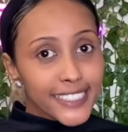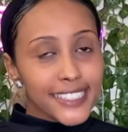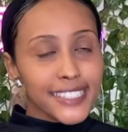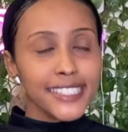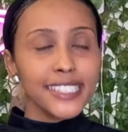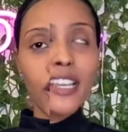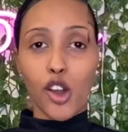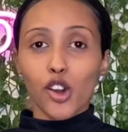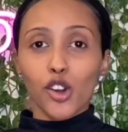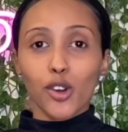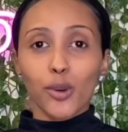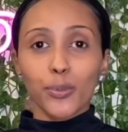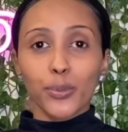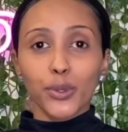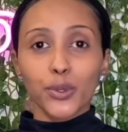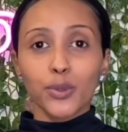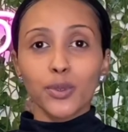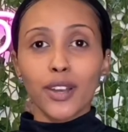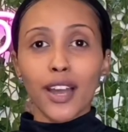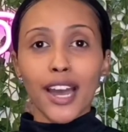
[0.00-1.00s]
I hope
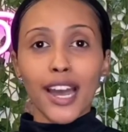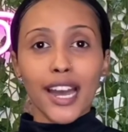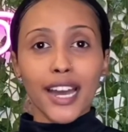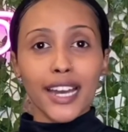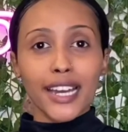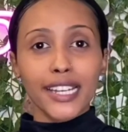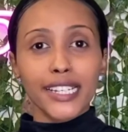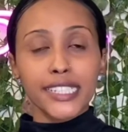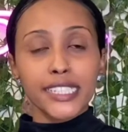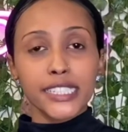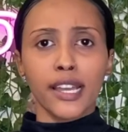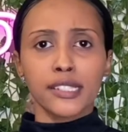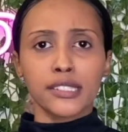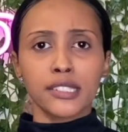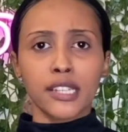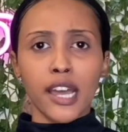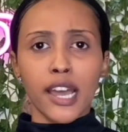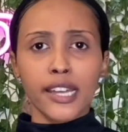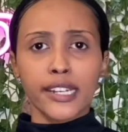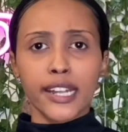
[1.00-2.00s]
you guys, guys
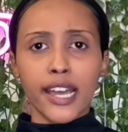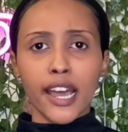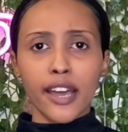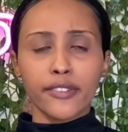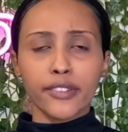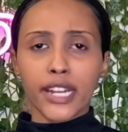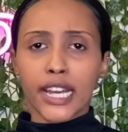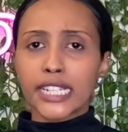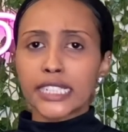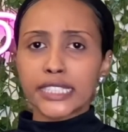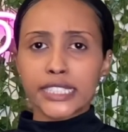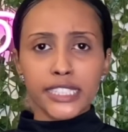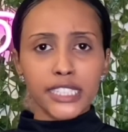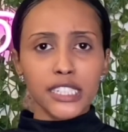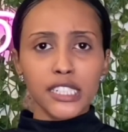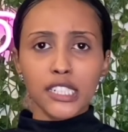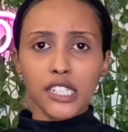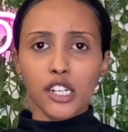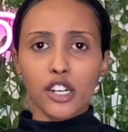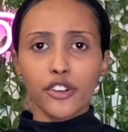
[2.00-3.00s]
kind of have an
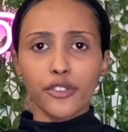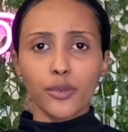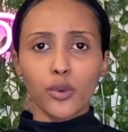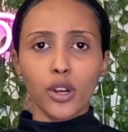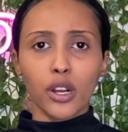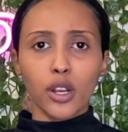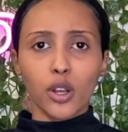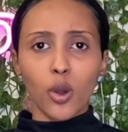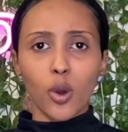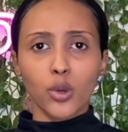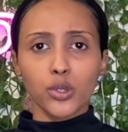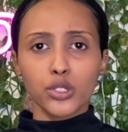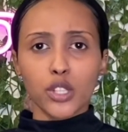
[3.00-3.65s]
idea of what goes